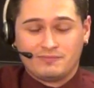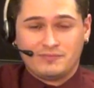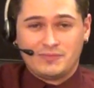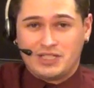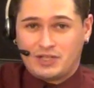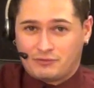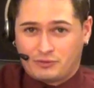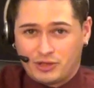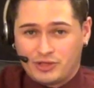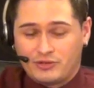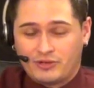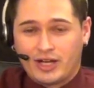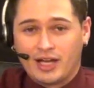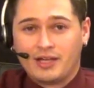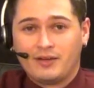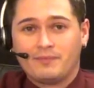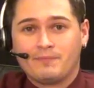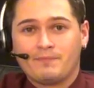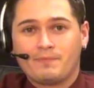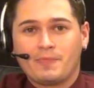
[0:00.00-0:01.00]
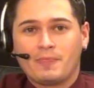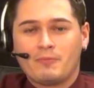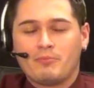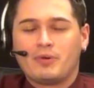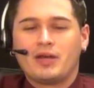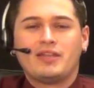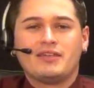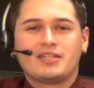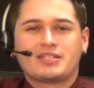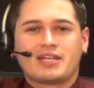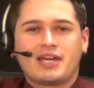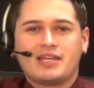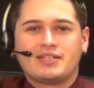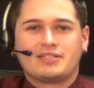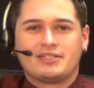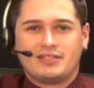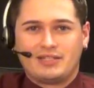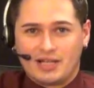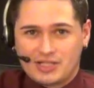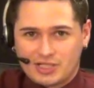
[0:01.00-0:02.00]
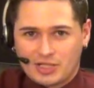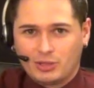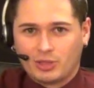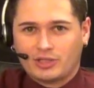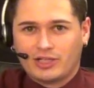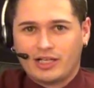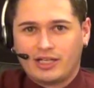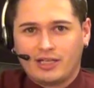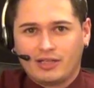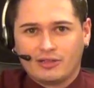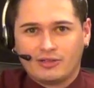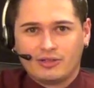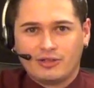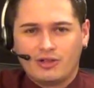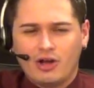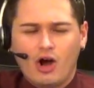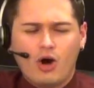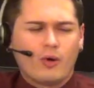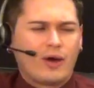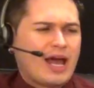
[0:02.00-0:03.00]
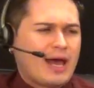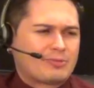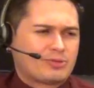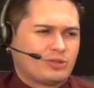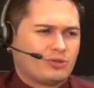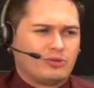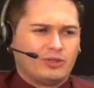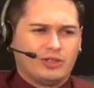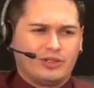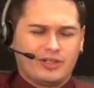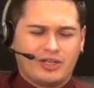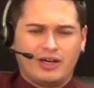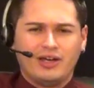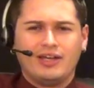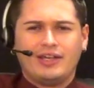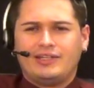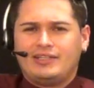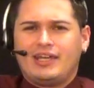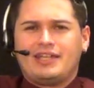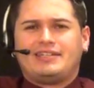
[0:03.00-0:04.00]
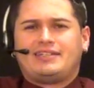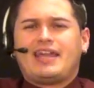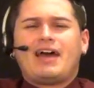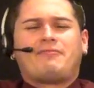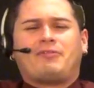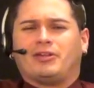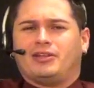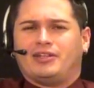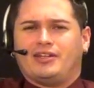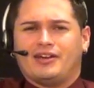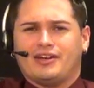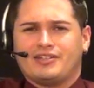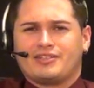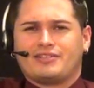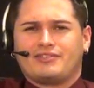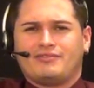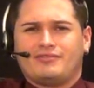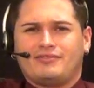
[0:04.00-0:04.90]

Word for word: different, right? But in this case, does it look like Hitler? Oh, it absolutely, it, it definitely does.